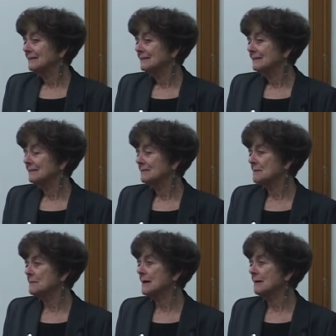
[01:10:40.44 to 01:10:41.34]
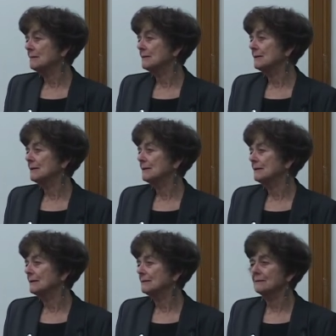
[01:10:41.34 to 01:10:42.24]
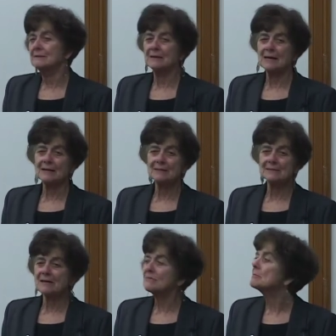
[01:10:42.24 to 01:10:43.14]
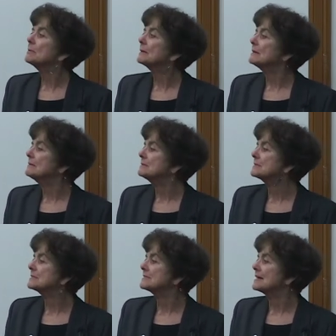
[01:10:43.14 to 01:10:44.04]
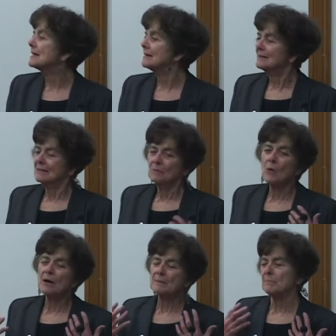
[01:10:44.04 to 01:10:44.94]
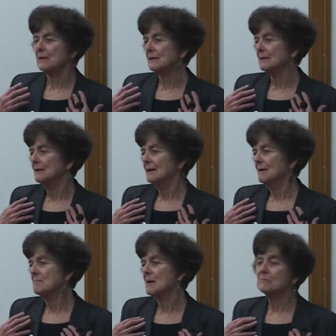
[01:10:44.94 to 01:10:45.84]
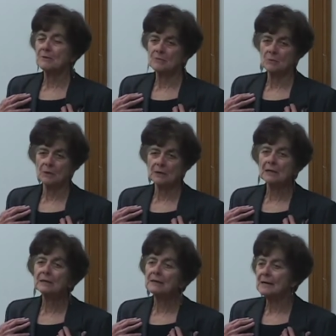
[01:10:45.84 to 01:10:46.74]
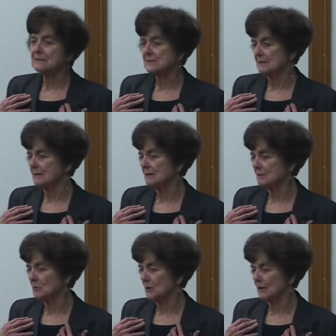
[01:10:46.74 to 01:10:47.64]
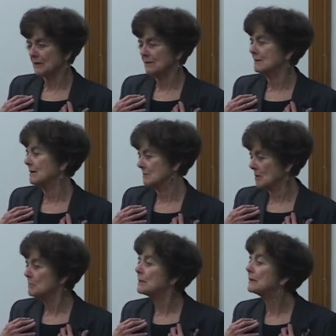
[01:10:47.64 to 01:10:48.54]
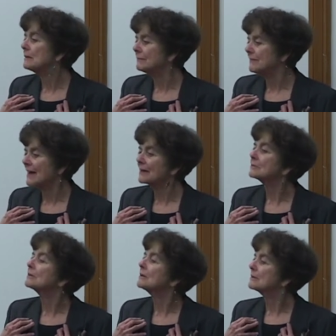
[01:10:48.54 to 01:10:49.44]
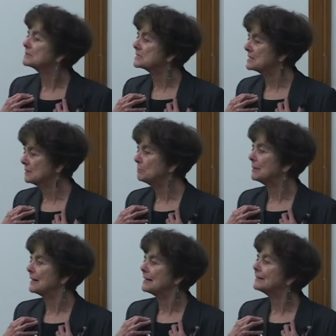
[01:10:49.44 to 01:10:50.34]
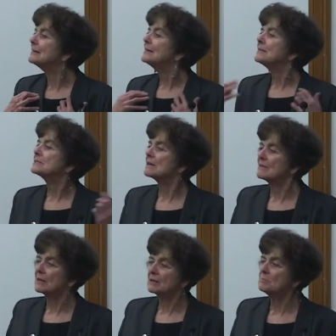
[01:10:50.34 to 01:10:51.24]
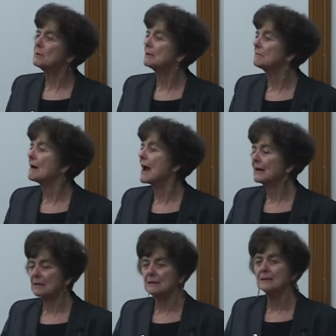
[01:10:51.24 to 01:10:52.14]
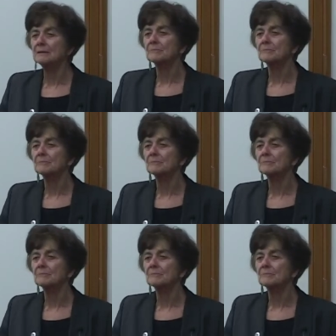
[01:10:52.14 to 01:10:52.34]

do you remember how in the old days everybody used to say, want to be a member of the working class and go to work in an automobile factory or a steel plant so they could be a radical?